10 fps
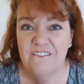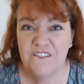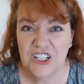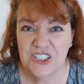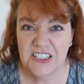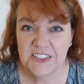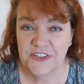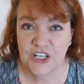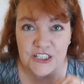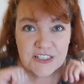first things
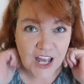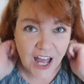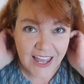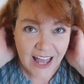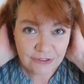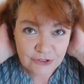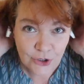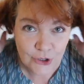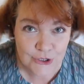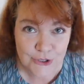first, I have
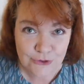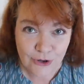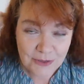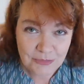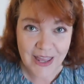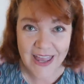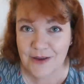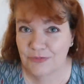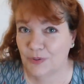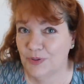not dried my
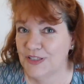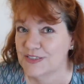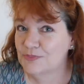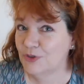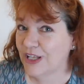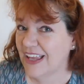hair properly this morning.